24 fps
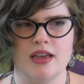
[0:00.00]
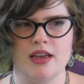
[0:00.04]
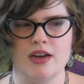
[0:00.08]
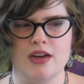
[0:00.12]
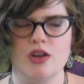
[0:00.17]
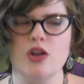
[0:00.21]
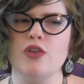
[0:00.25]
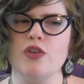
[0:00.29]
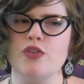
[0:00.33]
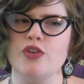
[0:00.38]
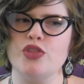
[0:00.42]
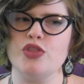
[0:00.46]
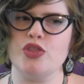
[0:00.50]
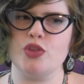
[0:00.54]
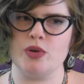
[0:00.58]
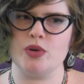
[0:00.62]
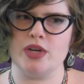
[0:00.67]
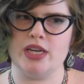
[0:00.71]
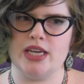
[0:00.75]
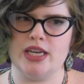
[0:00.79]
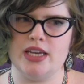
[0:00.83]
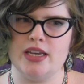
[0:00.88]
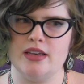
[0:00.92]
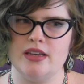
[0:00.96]
No, I've read
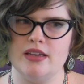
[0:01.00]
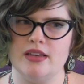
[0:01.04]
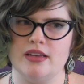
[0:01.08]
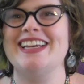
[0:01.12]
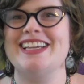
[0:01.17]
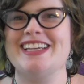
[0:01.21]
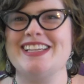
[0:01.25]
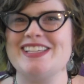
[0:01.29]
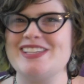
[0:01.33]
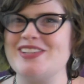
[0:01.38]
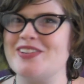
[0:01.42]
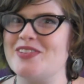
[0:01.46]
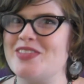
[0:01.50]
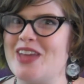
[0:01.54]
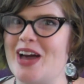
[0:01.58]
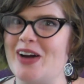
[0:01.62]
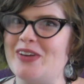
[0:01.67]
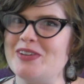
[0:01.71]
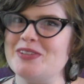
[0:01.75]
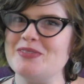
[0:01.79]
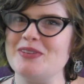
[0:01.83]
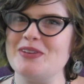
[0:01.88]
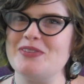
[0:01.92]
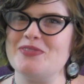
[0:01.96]
3. So that
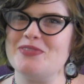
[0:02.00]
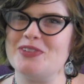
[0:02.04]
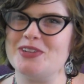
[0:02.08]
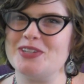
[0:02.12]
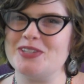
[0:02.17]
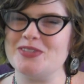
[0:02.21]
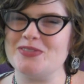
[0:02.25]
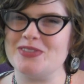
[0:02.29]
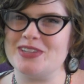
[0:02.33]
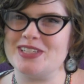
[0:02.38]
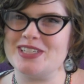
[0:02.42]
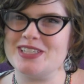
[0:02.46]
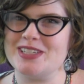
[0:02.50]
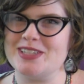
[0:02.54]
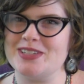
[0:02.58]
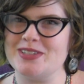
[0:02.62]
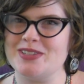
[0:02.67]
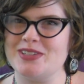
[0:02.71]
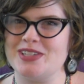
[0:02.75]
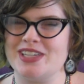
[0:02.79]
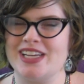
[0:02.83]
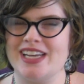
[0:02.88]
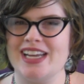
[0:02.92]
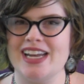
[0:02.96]
was my first
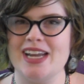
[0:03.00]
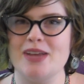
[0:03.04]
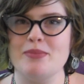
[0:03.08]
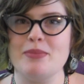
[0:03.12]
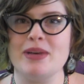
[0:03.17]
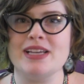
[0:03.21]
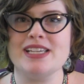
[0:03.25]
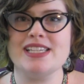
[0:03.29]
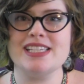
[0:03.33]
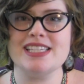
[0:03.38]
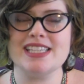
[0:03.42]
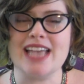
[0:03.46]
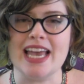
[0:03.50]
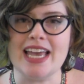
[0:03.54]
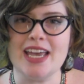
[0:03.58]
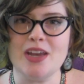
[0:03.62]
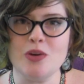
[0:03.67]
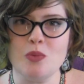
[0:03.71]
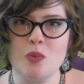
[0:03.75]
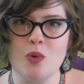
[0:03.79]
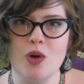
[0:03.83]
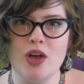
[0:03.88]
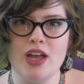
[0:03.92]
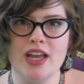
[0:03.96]
resolution. My
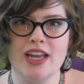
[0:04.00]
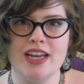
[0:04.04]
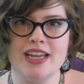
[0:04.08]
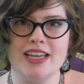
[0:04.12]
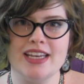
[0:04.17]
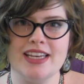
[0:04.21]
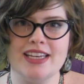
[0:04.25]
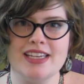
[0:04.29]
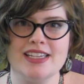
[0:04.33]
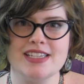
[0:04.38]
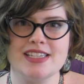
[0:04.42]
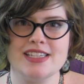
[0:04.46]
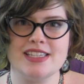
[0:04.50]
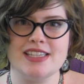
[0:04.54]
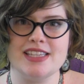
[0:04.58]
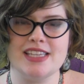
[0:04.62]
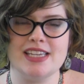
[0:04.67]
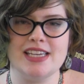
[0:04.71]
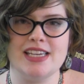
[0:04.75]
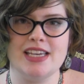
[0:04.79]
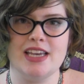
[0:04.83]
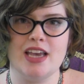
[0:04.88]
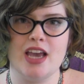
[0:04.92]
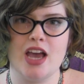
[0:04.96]
second one is
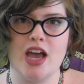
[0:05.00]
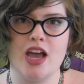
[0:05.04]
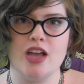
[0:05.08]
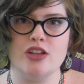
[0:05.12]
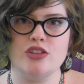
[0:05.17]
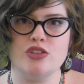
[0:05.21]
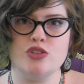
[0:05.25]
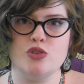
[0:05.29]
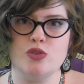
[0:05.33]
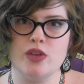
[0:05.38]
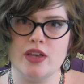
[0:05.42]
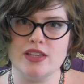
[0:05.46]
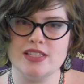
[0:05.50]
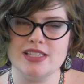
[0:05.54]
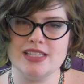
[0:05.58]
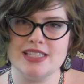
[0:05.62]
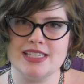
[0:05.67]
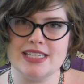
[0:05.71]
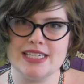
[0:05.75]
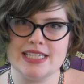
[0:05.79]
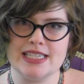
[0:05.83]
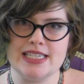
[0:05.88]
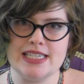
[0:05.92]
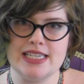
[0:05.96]
the
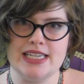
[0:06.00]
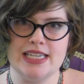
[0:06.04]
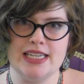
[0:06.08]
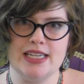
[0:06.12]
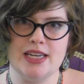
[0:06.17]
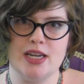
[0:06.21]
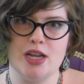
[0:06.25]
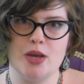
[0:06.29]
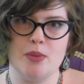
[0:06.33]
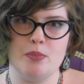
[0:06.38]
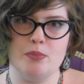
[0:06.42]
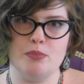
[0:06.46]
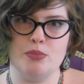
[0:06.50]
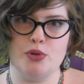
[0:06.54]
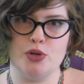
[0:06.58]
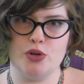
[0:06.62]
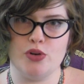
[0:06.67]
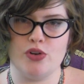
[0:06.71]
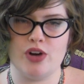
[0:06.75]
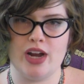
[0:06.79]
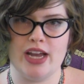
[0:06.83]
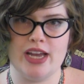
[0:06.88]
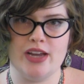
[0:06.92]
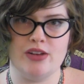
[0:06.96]
2016
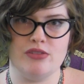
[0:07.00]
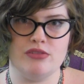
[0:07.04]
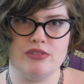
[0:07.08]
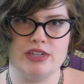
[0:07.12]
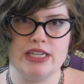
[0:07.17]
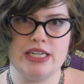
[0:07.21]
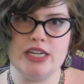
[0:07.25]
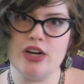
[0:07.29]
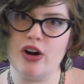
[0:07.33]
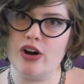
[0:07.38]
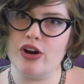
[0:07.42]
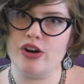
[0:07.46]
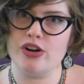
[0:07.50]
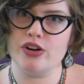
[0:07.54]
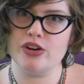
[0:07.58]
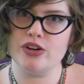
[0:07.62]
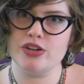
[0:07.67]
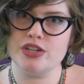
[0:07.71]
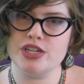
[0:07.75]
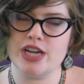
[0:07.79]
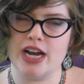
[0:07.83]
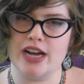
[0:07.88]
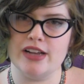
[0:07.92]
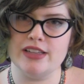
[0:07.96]
Book Riot Read
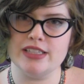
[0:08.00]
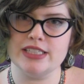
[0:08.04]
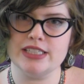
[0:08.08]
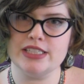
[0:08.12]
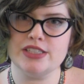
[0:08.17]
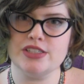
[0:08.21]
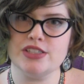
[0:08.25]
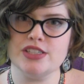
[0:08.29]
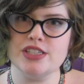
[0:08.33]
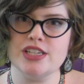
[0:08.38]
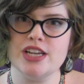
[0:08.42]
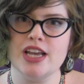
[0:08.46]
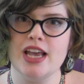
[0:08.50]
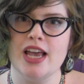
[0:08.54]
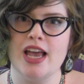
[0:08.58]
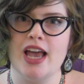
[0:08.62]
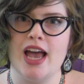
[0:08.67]
Harder Challenge.